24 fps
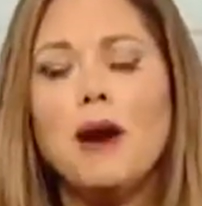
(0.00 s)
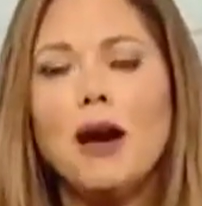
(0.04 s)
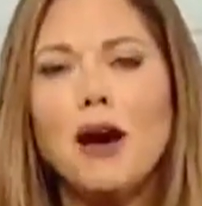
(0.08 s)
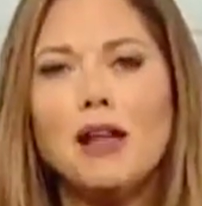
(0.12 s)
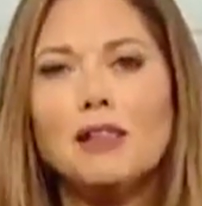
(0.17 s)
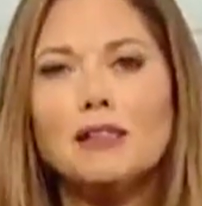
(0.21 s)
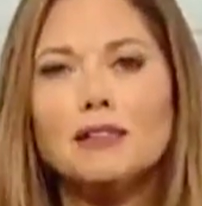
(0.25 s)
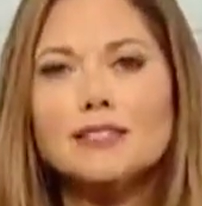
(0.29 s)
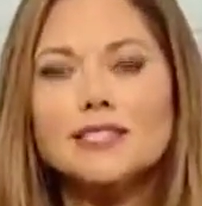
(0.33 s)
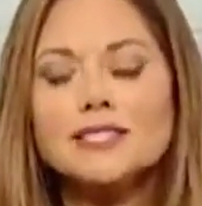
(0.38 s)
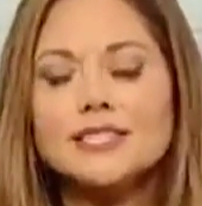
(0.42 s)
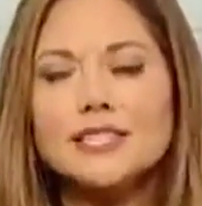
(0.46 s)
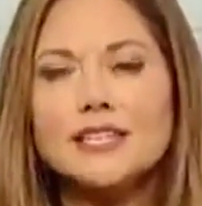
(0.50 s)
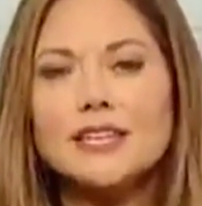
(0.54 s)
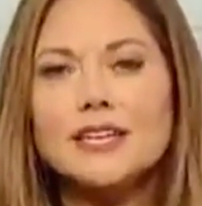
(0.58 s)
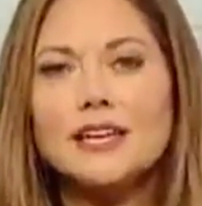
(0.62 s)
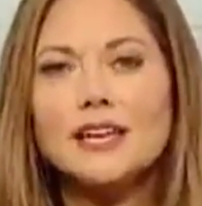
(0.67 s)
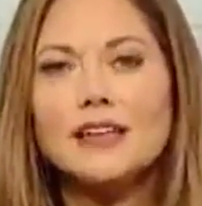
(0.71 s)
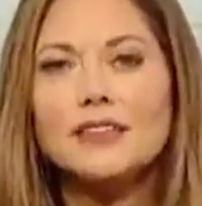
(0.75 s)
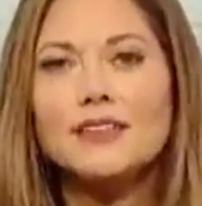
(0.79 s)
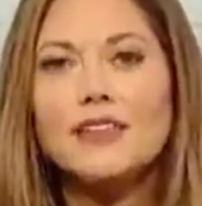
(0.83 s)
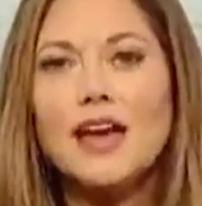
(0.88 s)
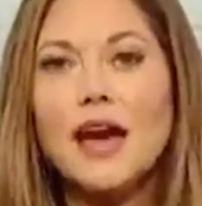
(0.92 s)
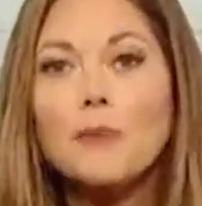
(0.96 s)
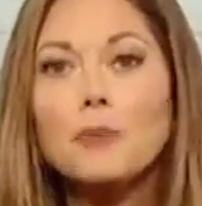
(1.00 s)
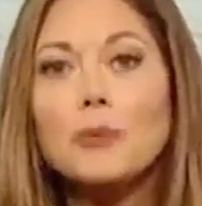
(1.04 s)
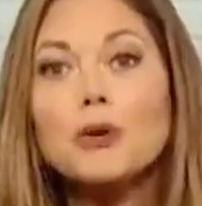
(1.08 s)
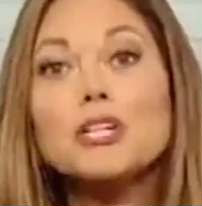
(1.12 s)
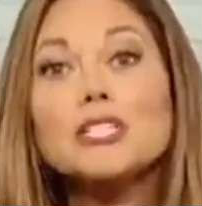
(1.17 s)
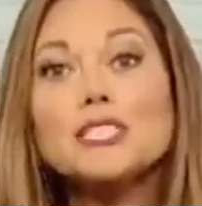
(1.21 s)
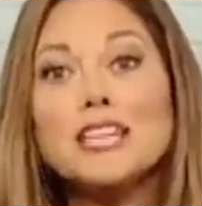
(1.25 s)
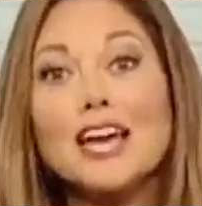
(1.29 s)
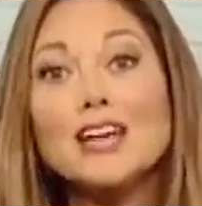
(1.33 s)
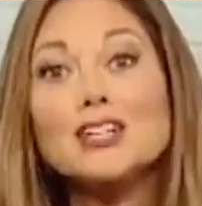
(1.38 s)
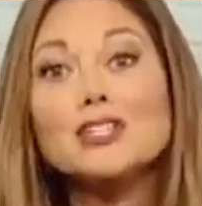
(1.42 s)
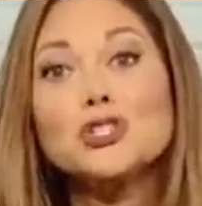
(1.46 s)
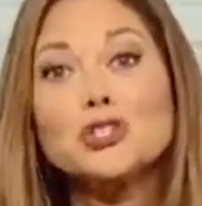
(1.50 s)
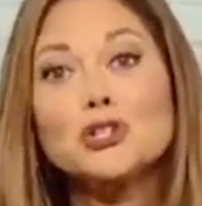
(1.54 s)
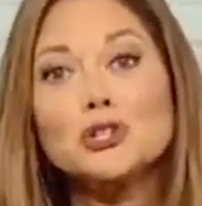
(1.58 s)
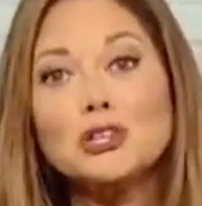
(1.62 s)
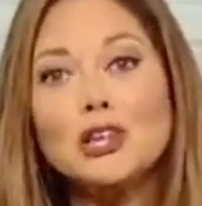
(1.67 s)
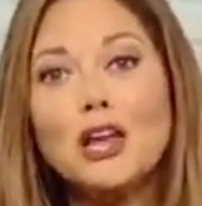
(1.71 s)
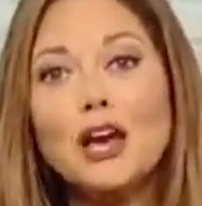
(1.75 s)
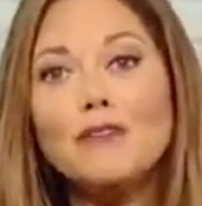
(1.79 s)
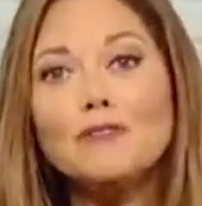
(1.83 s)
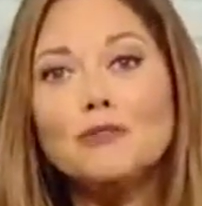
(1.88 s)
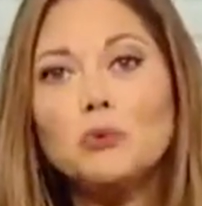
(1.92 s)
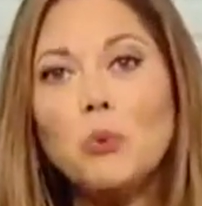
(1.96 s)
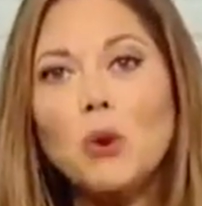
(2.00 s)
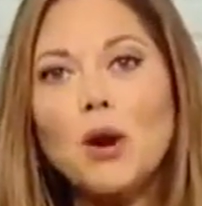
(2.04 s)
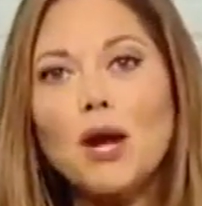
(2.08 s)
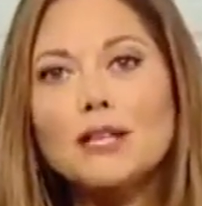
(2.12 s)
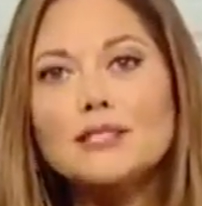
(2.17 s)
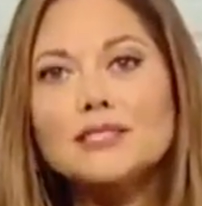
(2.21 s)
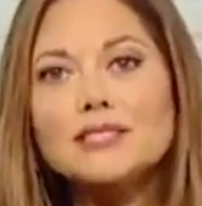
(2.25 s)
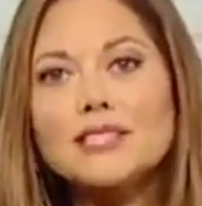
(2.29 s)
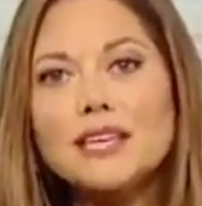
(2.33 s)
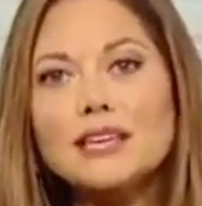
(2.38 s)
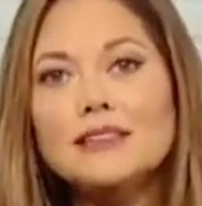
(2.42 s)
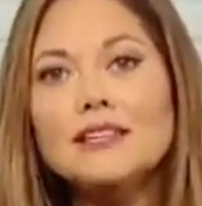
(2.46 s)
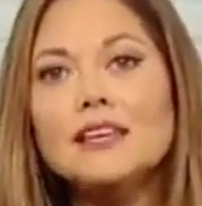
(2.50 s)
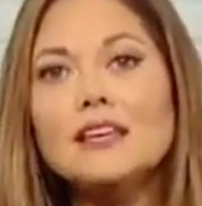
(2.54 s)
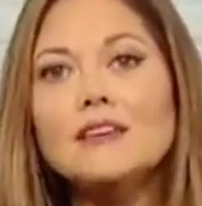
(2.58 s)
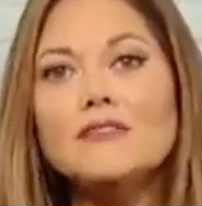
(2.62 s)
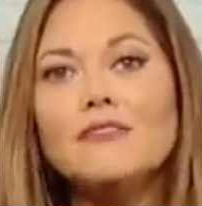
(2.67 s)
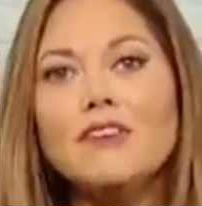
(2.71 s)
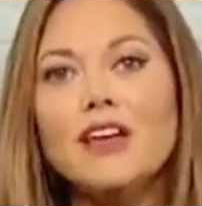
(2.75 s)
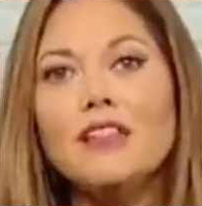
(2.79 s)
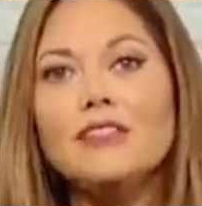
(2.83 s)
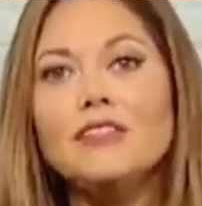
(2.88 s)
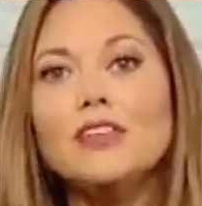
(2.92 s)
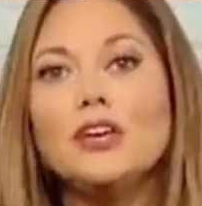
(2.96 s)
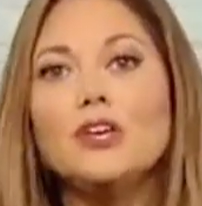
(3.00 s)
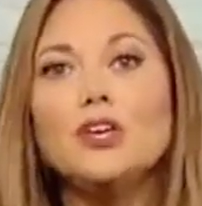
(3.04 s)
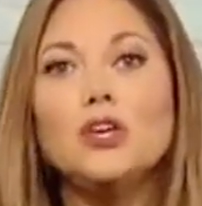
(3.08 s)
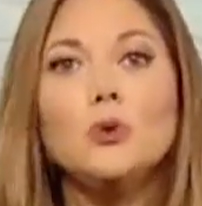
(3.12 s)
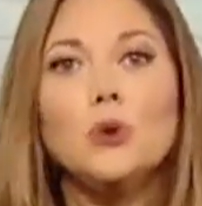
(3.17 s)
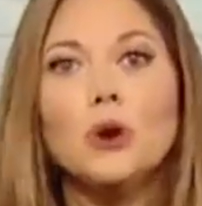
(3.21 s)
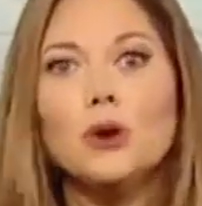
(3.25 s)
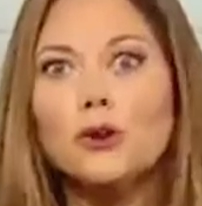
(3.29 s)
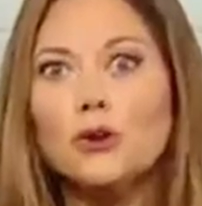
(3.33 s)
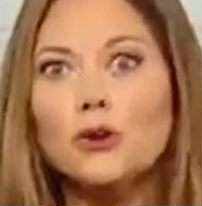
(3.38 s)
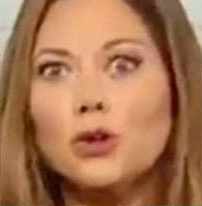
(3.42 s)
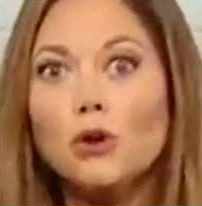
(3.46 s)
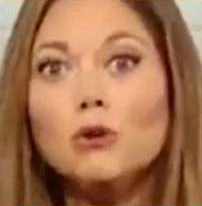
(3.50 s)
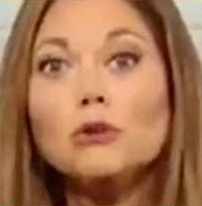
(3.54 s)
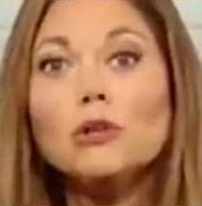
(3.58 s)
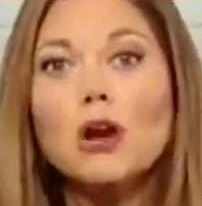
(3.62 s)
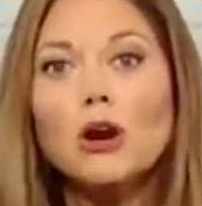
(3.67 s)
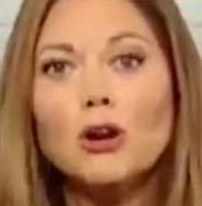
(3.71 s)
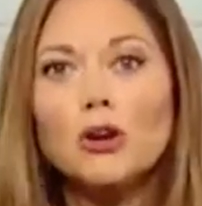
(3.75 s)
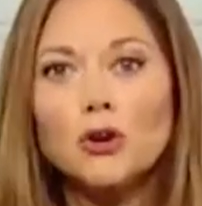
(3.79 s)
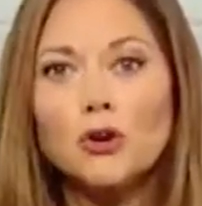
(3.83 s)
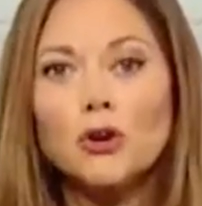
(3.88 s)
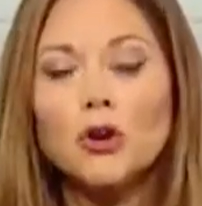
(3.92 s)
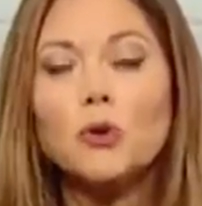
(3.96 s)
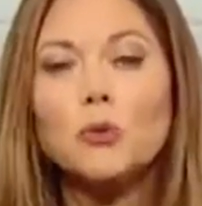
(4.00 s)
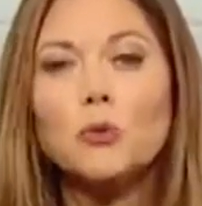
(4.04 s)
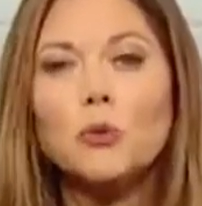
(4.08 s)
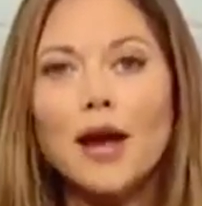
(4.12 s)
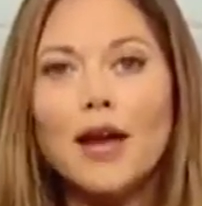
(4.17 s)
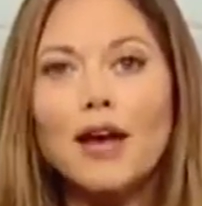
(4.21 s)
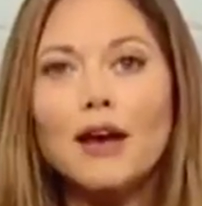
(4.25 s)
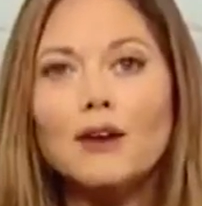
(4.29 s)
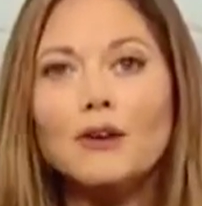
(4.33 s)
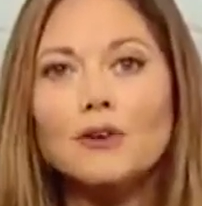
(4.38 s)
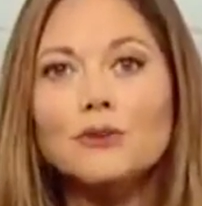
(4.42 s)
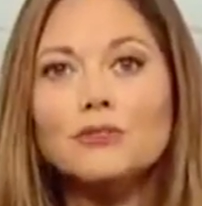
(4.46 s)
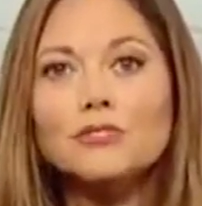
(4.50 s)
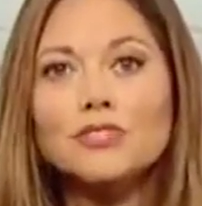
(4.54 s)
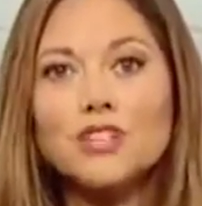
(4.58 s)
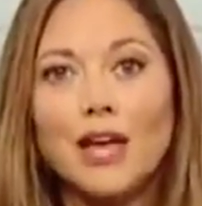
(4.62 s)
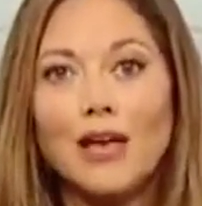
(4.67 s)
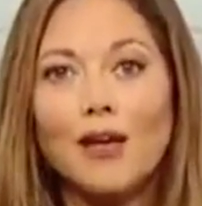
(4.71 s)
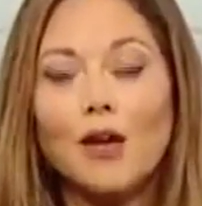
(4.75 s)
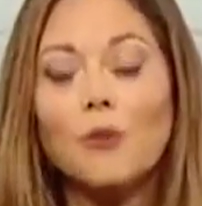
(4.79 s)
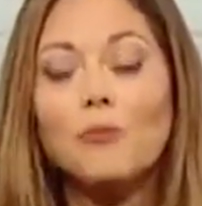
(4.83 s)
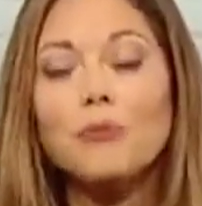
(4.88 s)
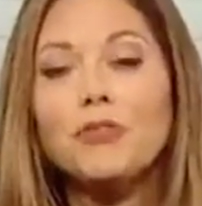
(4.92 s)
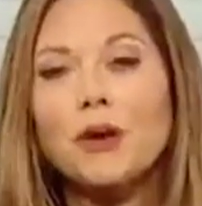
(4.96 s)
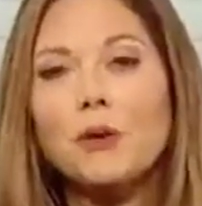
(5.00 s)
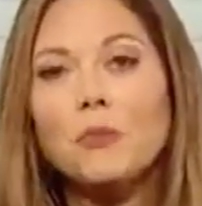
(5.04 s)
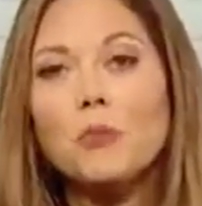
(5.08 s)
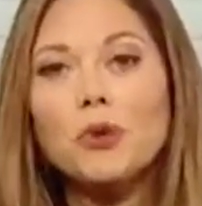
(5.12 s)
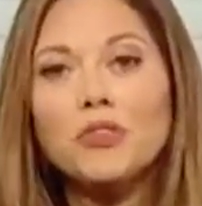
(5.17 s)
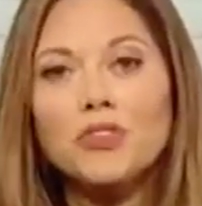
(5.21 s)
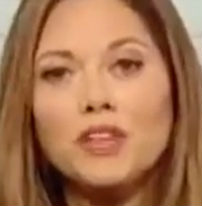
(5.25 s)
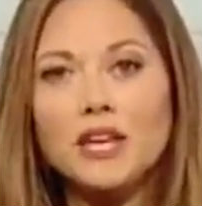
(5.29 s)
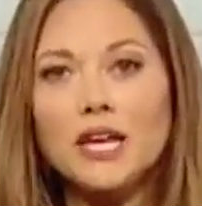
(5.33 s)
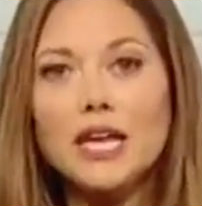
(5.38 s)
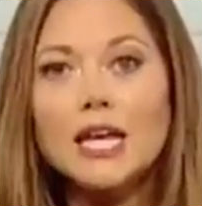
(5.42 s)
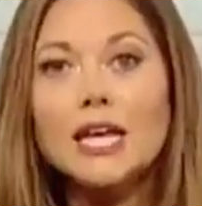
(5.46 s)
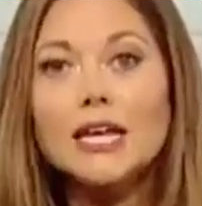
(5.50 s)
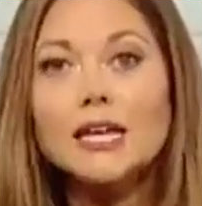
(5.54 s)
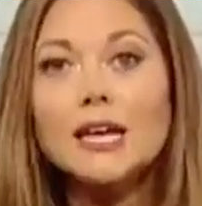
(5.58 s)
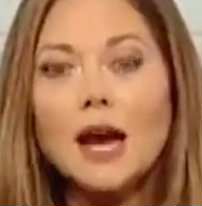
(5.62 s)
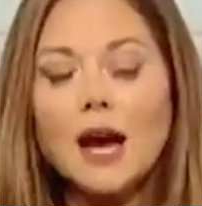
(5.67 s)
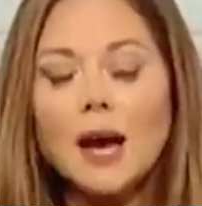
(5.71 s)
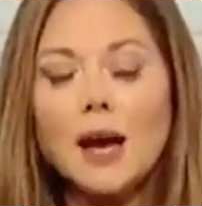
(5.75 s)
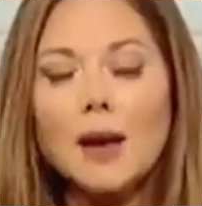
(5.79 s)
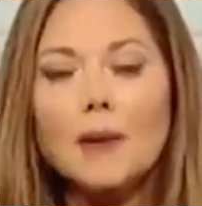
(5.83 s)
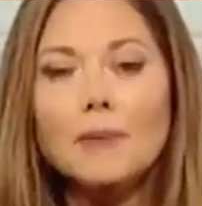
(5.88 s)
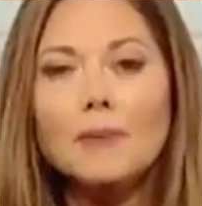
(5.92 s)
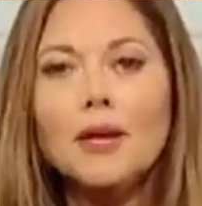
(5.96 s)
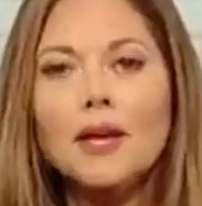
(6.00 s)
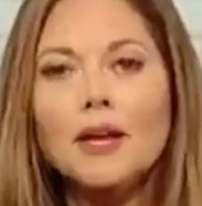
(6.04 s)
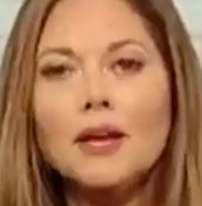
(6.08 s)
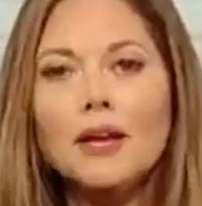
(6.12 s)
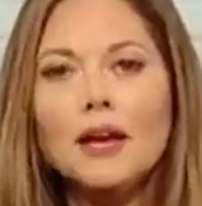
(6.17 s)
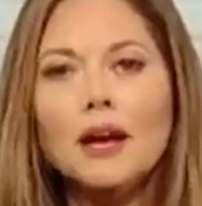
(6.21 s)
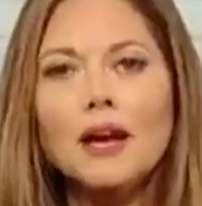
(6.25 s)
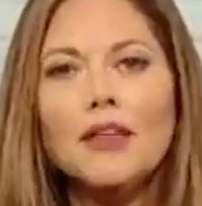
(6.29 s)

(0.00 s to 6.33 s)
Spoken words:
policy that protects your loved ones in the event that you are no longer around to help them with an income